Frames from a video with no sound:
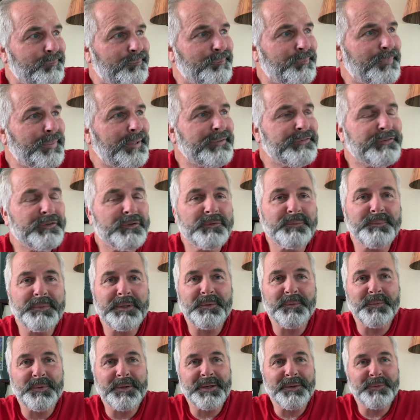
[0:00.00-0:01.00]
puzzled
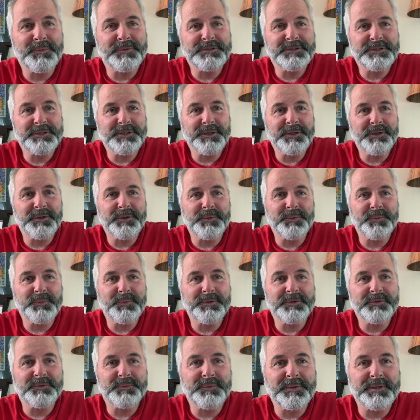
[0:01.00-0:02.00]
me when I was younger
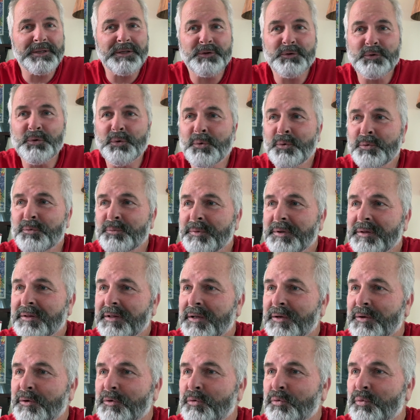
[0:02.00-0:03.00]
was when he told me
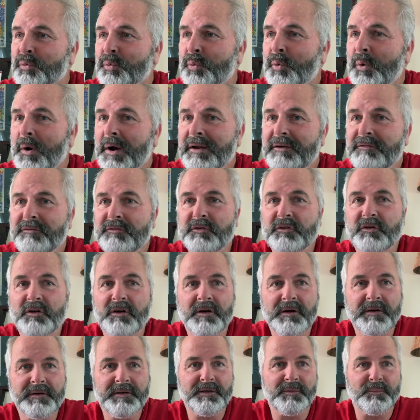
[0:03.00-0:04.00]
that his wife
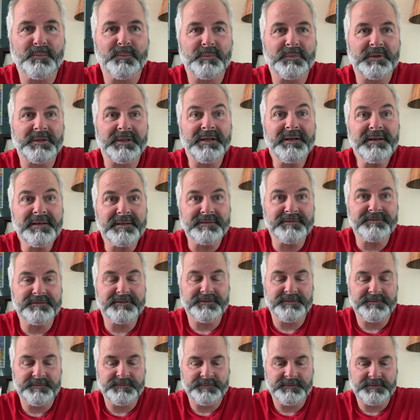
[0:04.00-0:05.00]
taught him love.
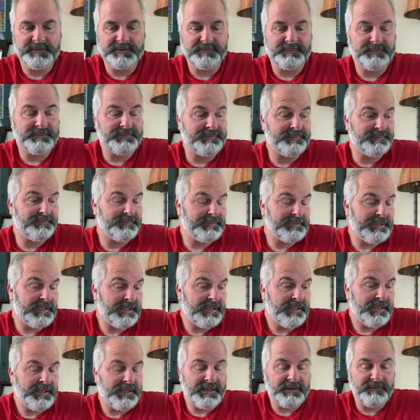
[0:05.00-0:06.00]

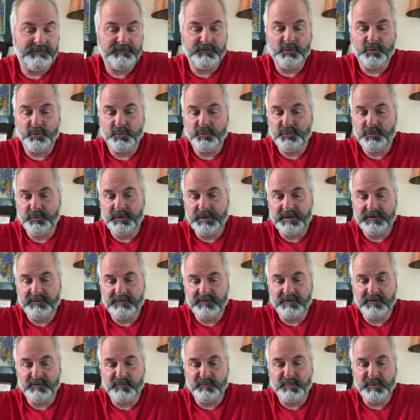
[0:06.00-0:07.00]
I've told you guys
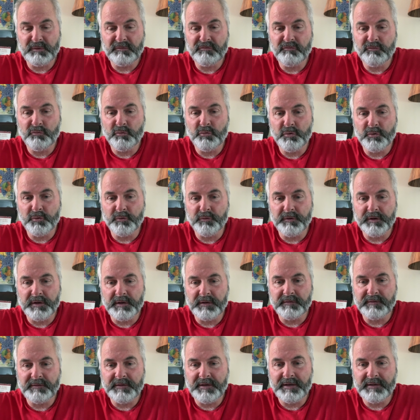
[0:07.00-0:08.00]
this before,
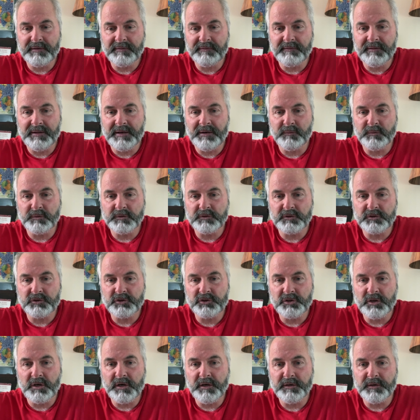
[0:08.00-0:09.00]
that was a
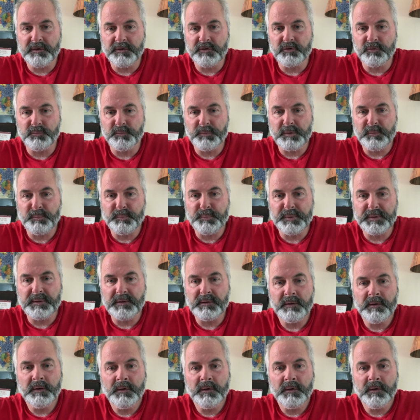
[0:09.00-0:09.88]
shocker to me, but